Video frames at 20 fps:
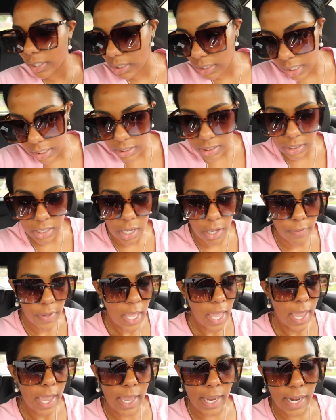this other stuff,
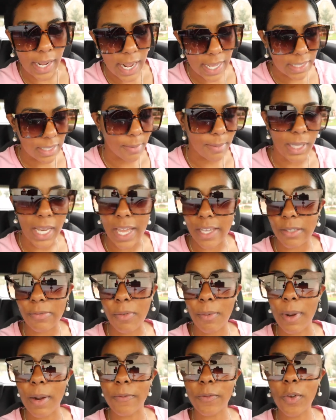and I got some lights for
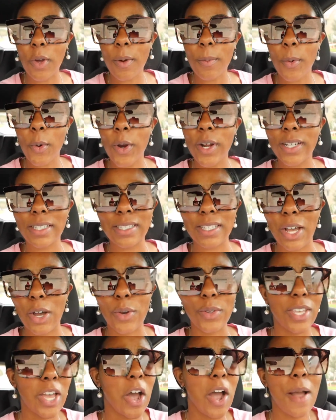my floorboard. So
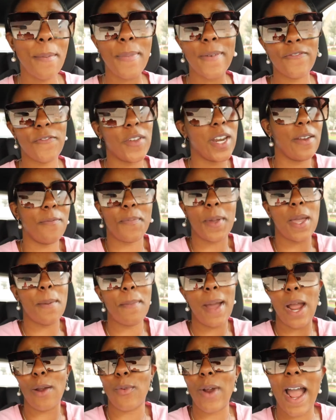y'all, I'm finna pit
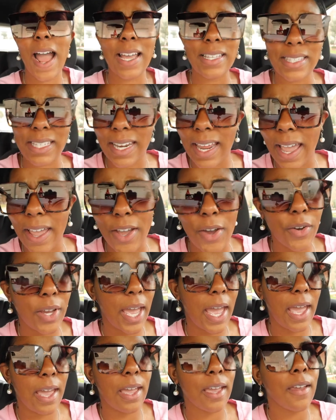my ride today,
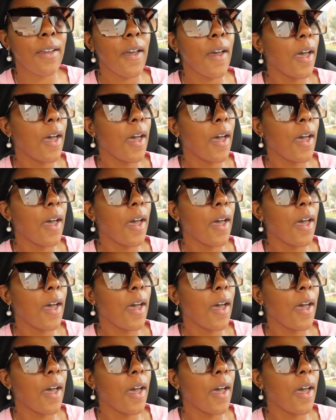okay?